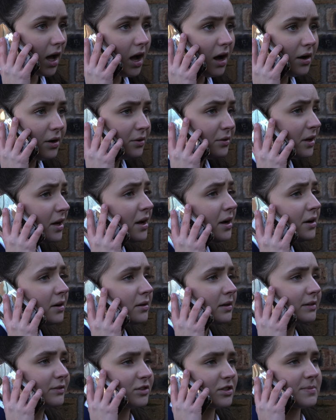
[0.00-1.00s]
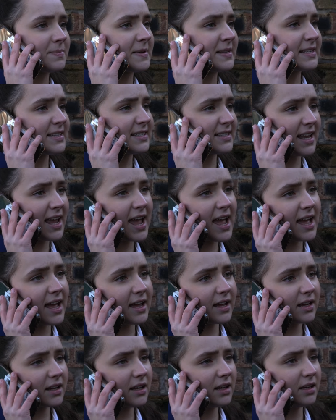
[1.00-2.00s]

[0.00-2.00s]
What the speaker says: Oh no, I've just been sick.